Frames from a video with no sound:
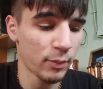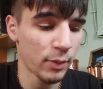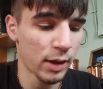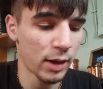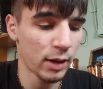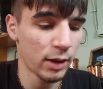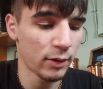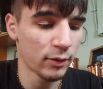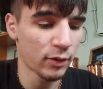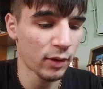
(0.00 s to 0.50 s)

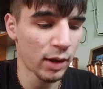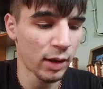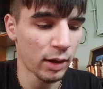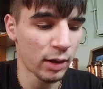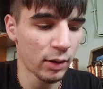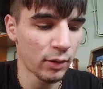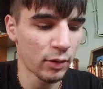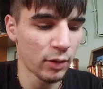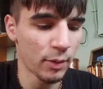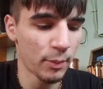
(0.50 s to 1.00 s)
being is
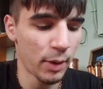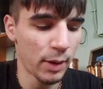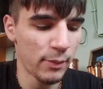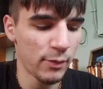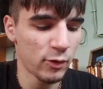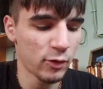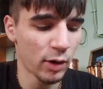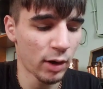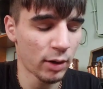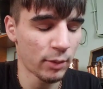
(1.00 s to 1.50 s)
like the Baby
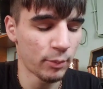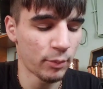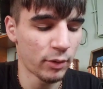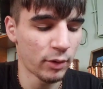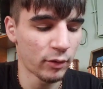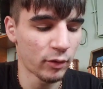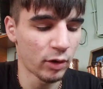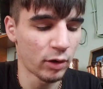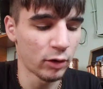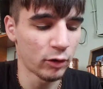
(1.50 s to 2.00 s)
Dragon
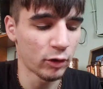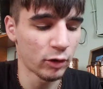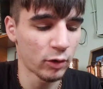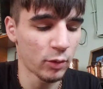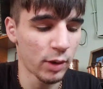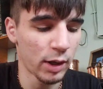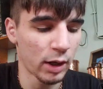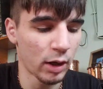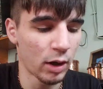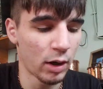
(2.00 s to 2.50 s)
plus Archer
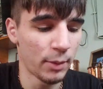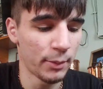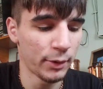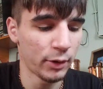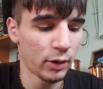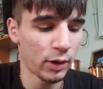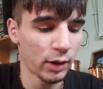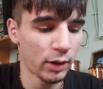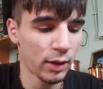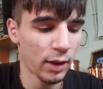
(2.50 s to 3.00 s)
Queen combo
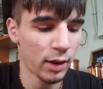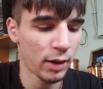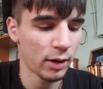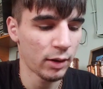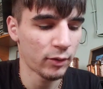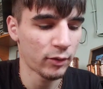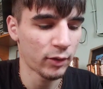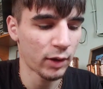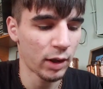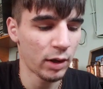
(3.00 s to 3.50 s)
like that
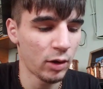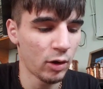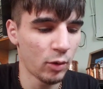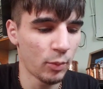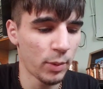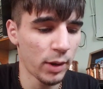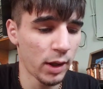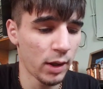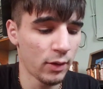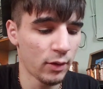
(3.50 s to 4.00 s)
is kind of
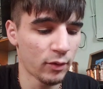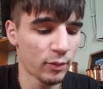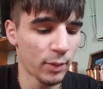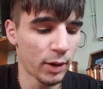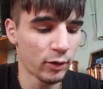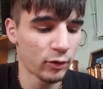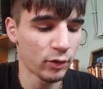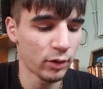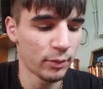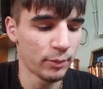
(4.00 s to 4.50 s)
OP in this
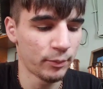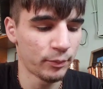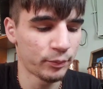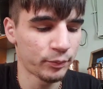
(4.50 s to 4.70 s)
matchup.